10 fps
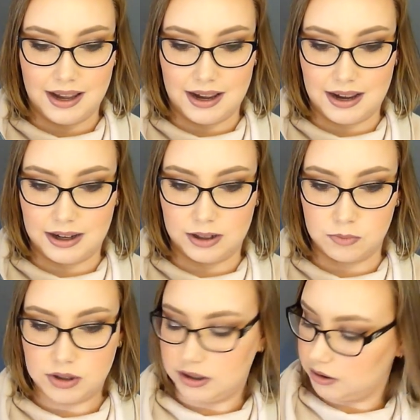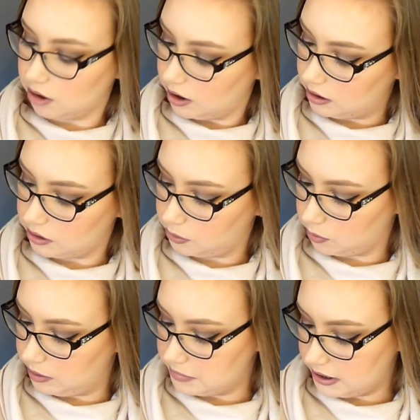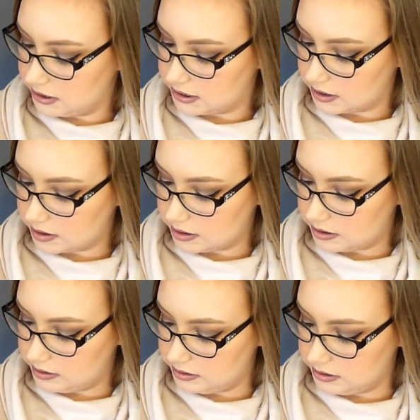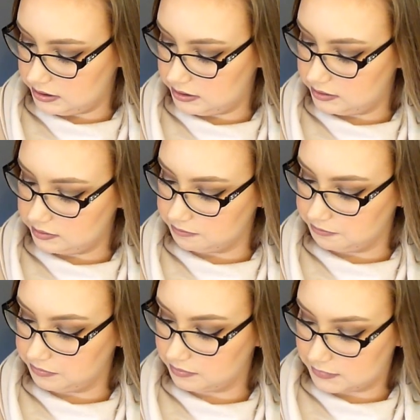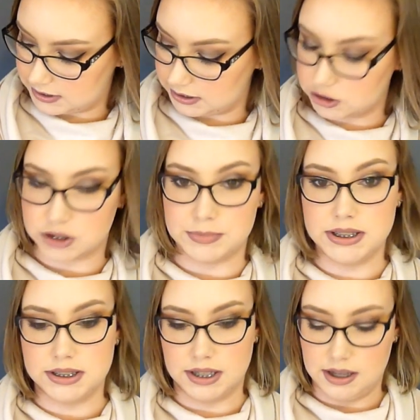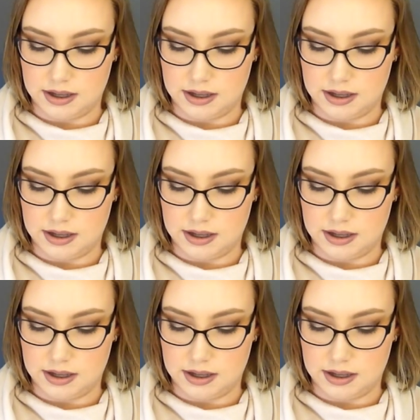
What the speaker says: There are 3 mattes and 6 shimmers.